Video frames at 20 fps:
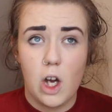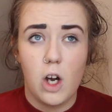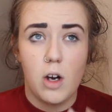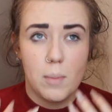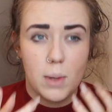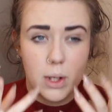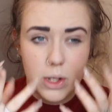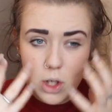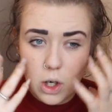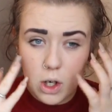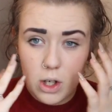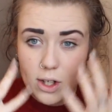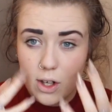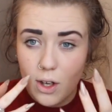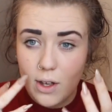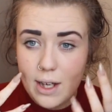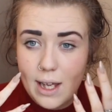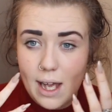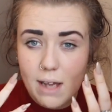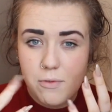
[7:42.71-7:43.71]
oh my God,
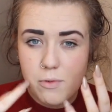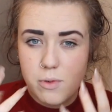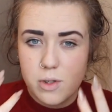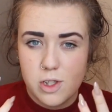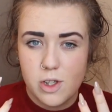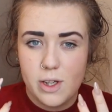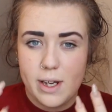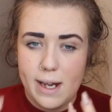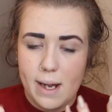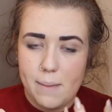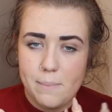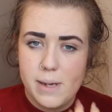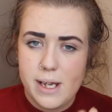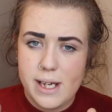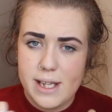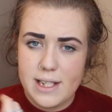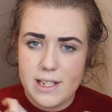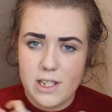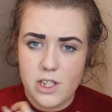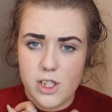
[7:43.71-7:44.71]
like everyone's looking at
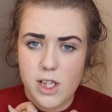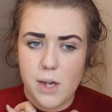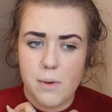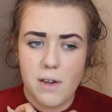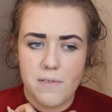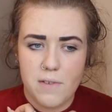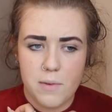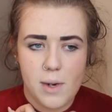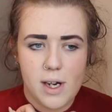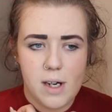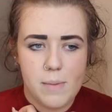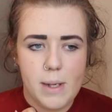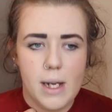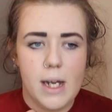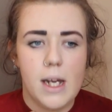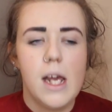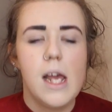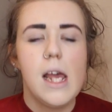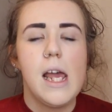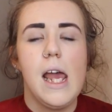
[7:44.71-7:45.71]
me. This is so
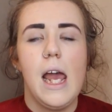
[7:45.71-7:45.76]
overwhelming.